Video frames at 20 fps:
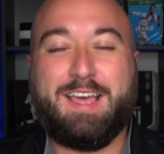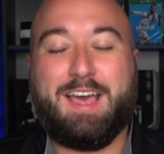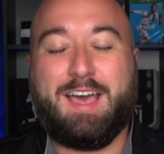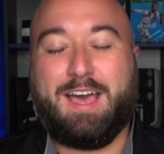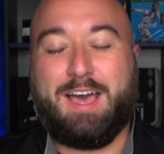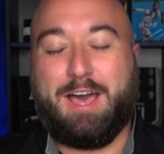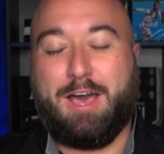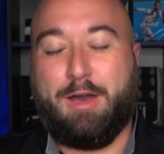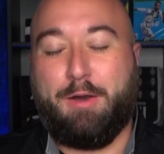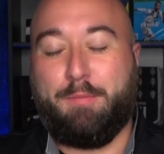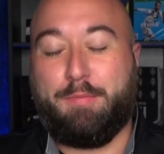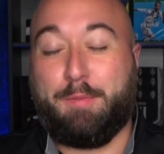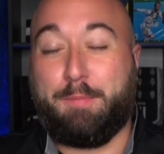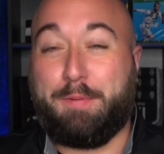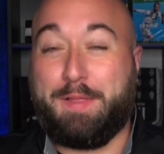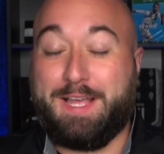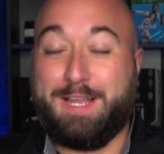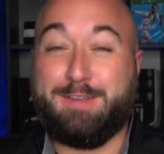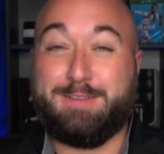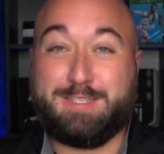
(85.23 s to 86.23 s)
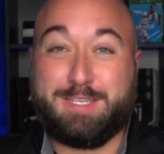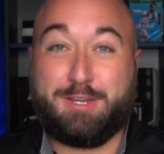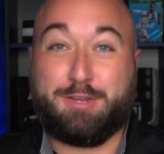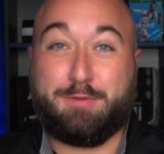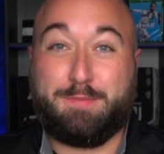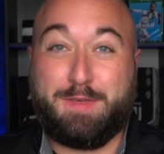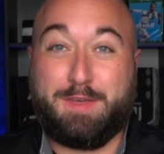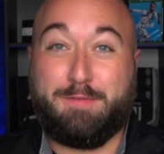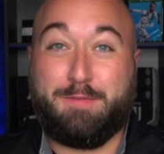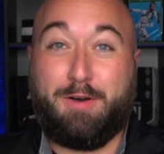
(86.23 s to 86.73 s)
The players that are going
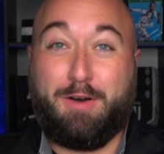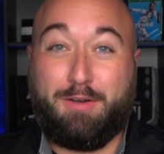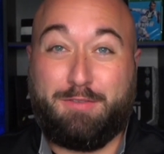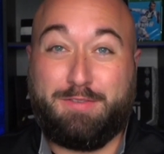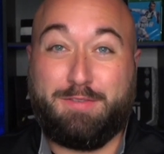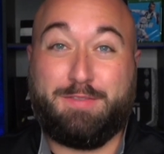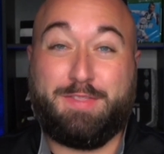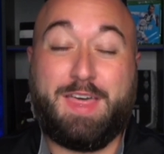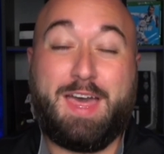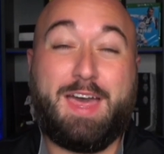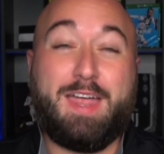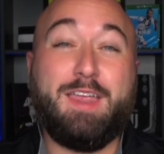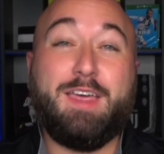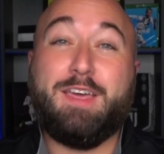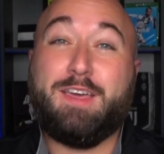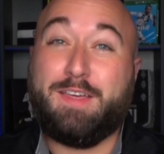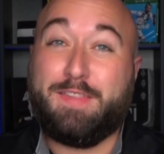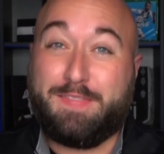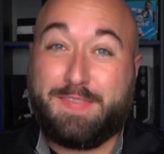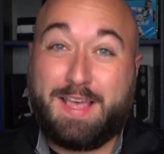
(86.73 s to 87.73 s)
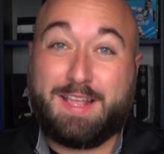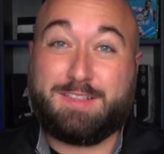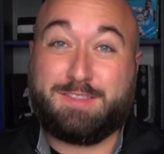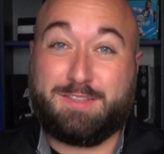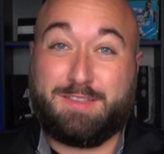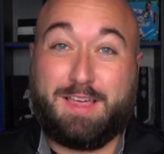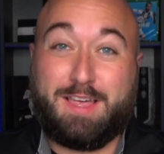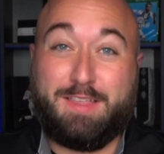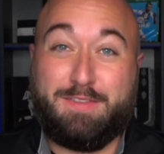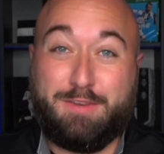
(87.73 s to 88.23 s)
to be involved in that. That's a
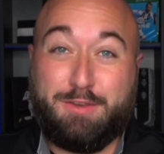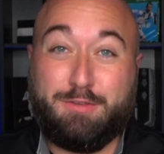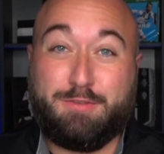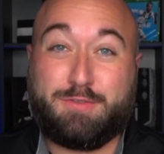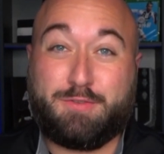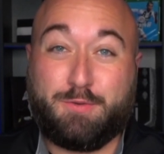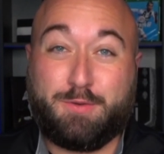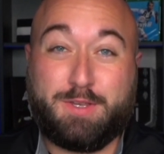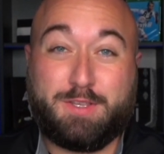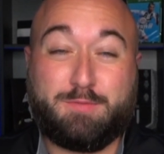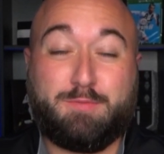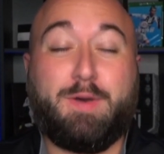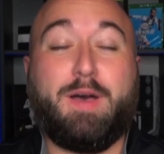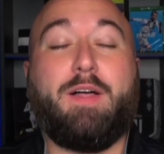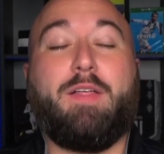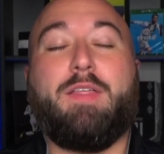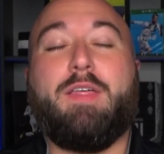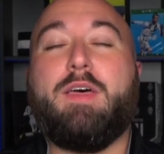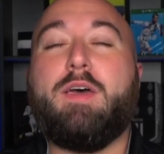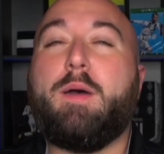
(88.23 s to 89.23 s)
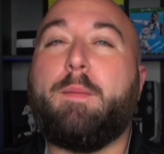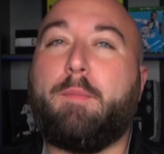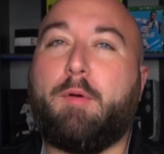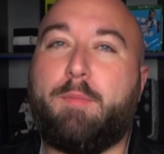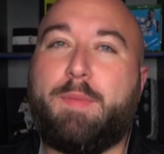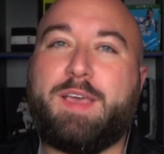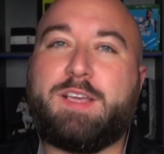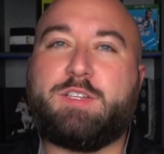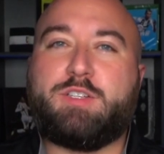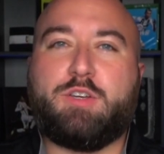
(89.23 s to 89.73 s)
lot of the news story as well. But
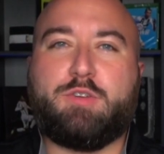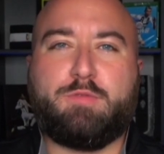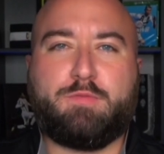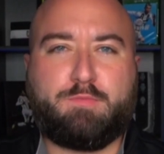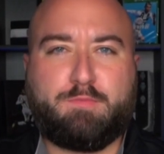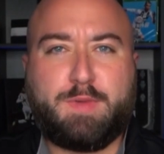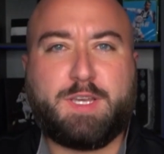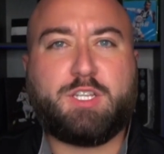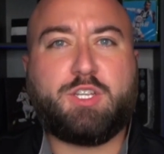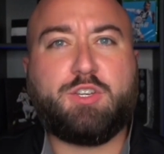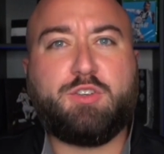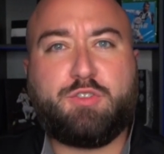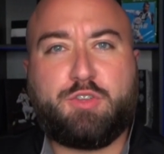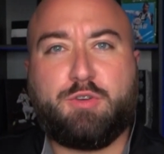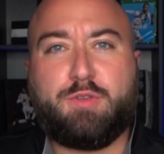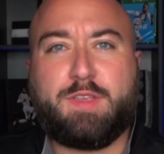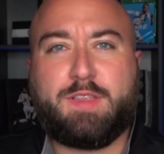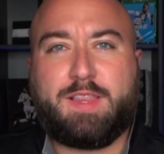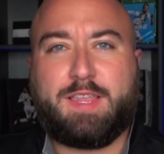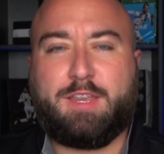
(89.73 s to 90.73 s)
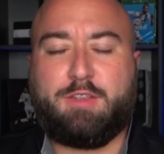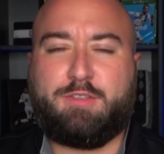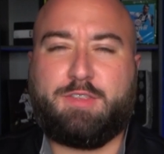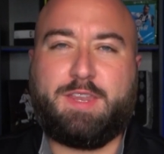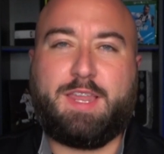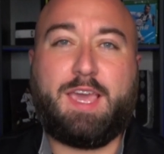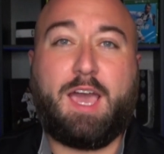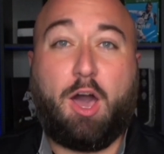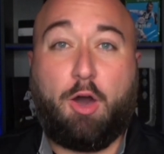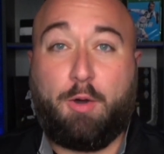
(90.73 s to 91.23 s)
make sure you tune in later
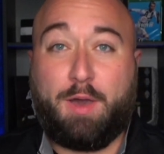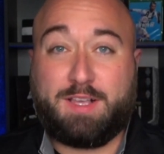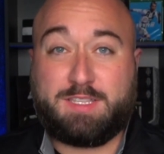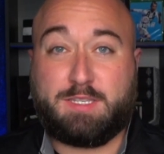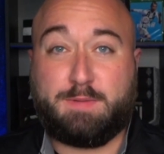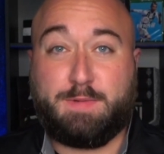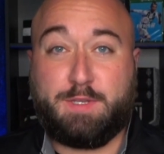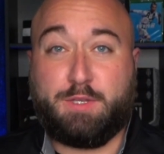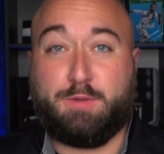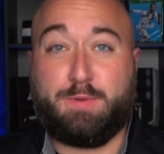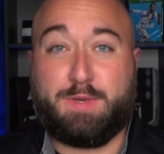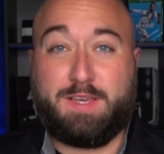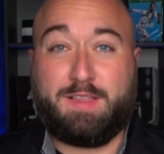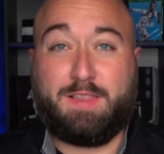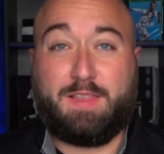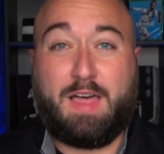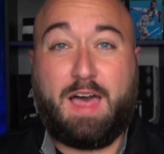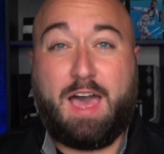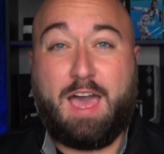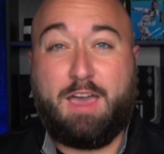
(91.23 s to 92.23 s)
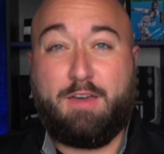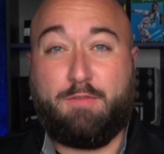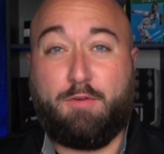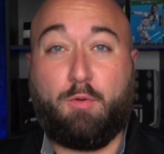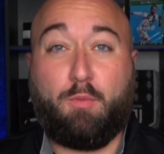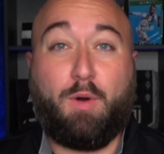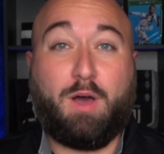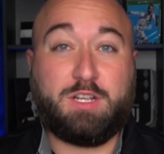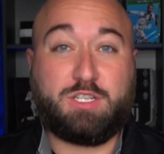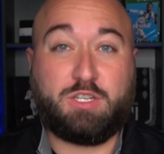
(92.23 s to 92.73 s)
today. I'll actually be doing a
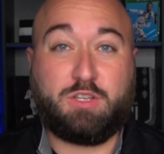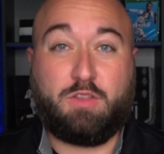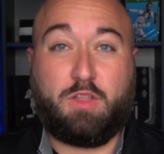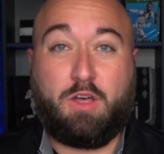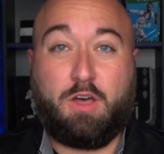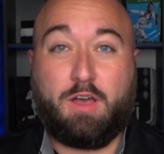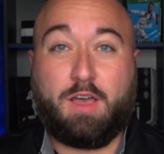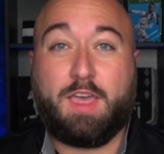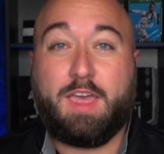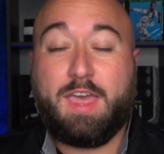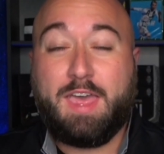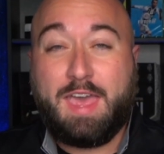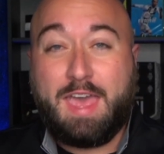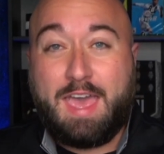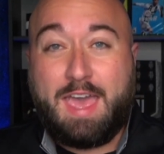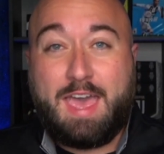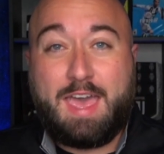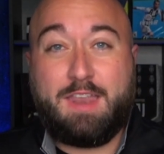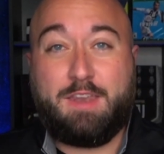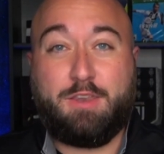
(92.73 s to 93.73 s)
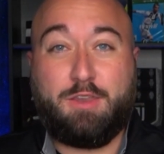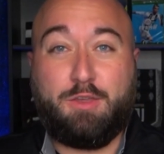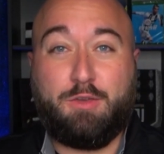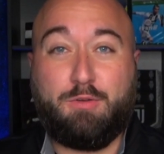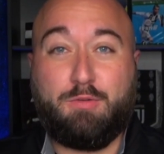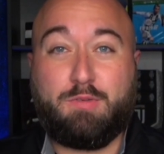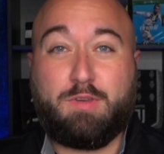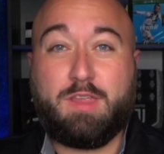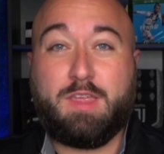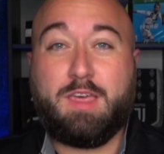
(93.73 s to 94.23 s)
watch along at
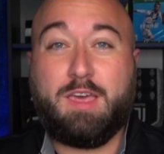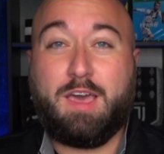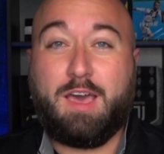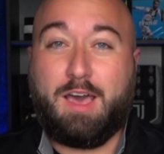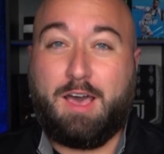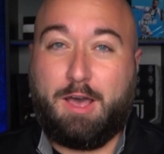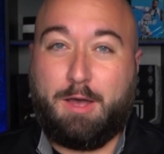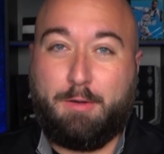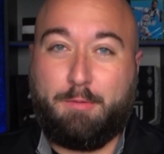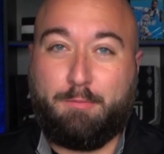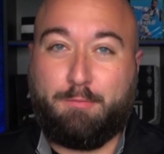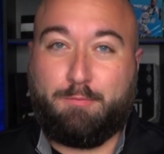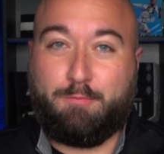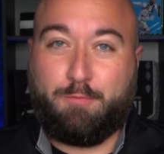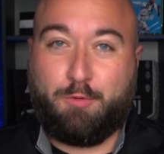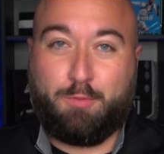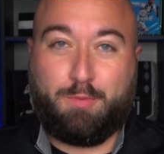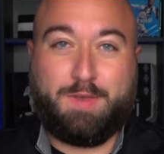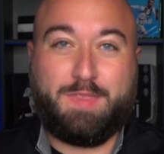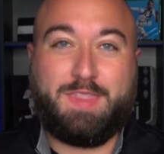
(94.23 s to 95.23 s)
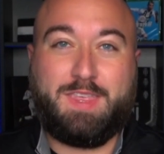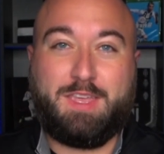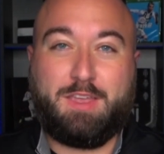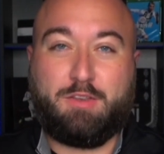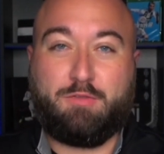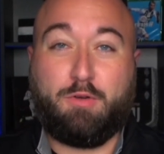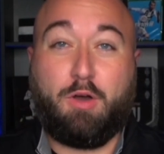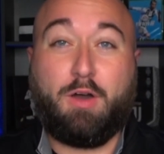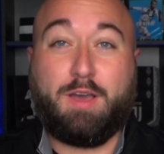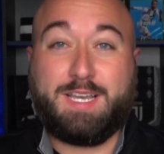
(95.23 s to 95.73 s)
noon for when the
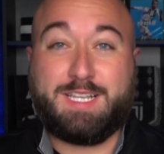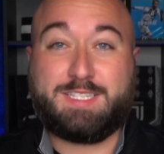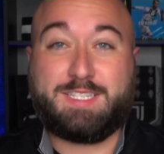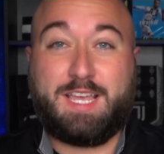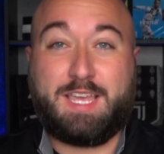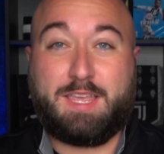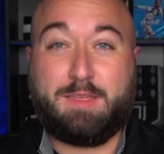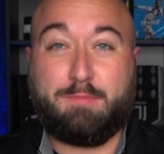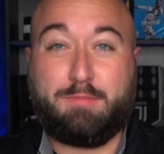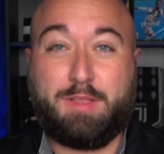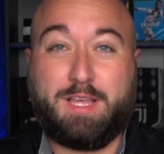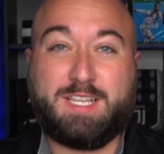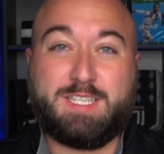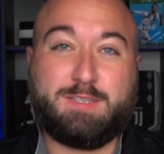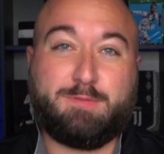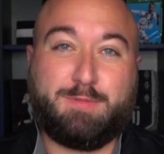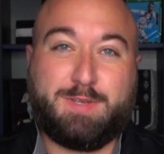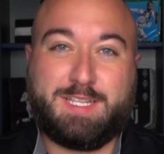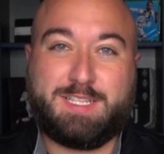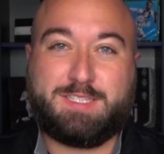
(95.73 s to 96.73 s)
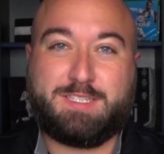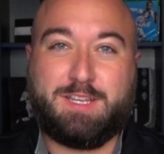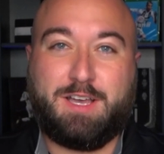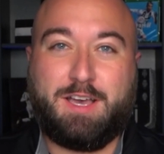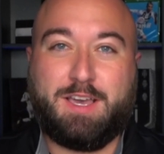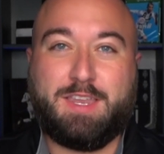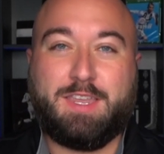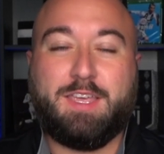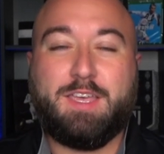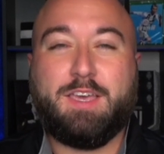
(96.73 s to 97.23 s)
drawing is taking place and when it's
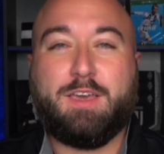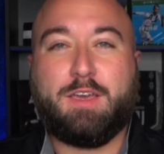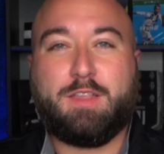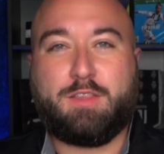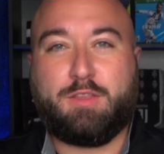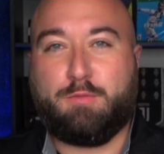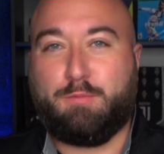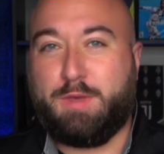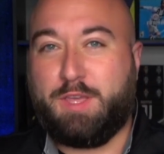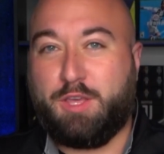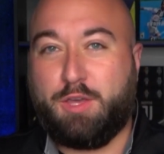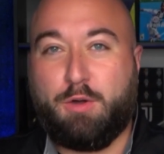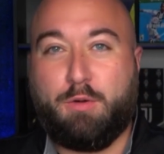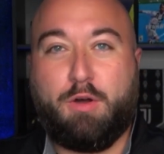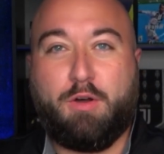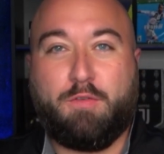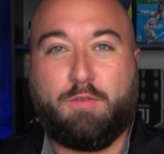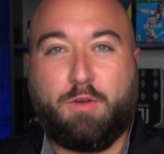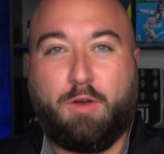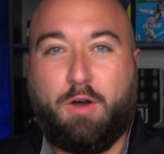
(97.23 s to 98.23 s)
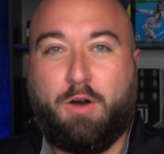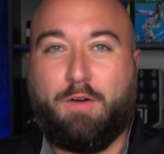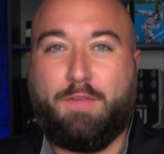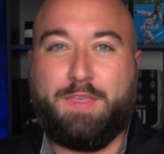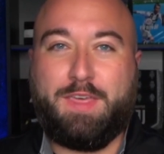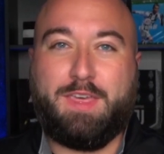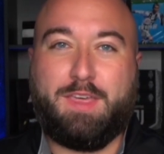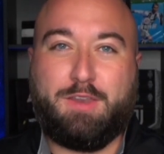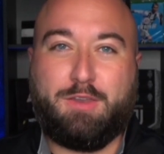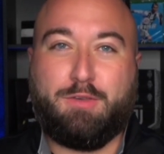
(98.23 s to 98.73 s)
done. So we can go over all
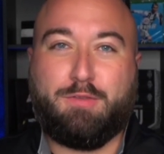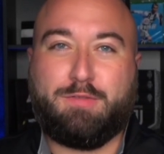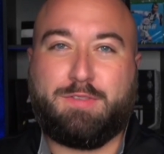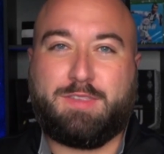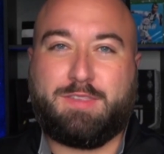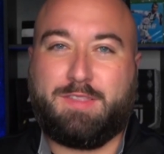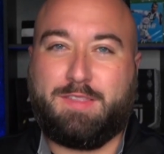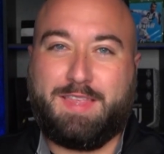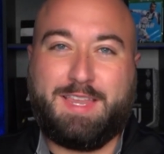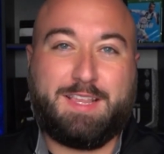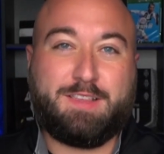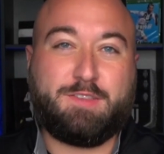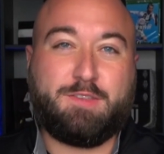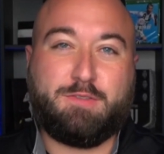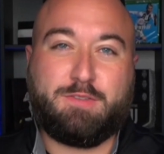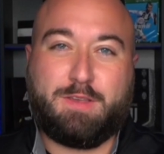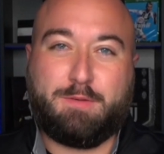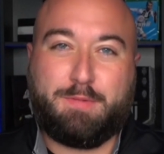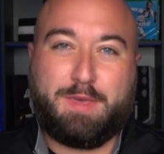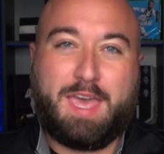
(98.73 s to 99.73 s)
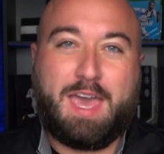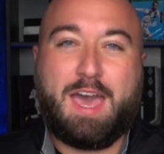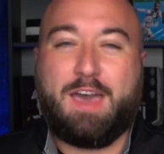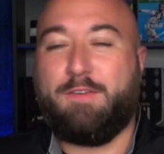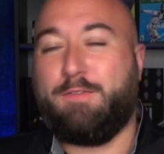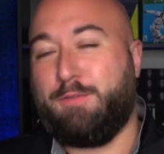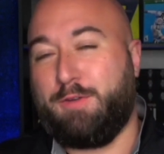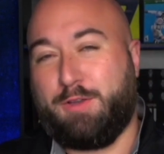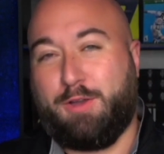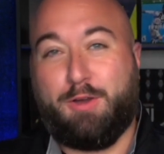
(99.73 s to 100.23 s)
the news, the latest news that we have
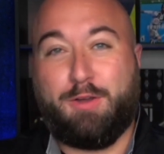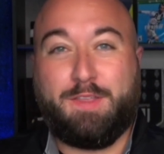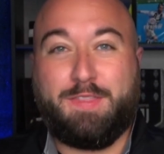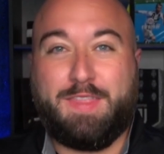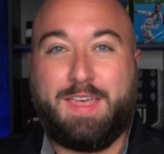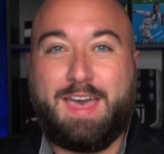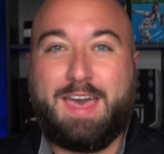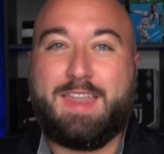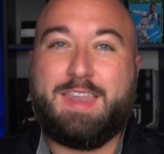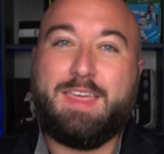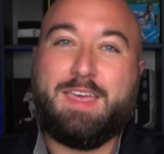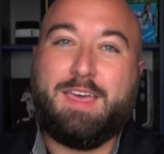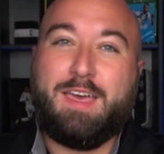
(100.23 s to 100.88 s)
regarding that.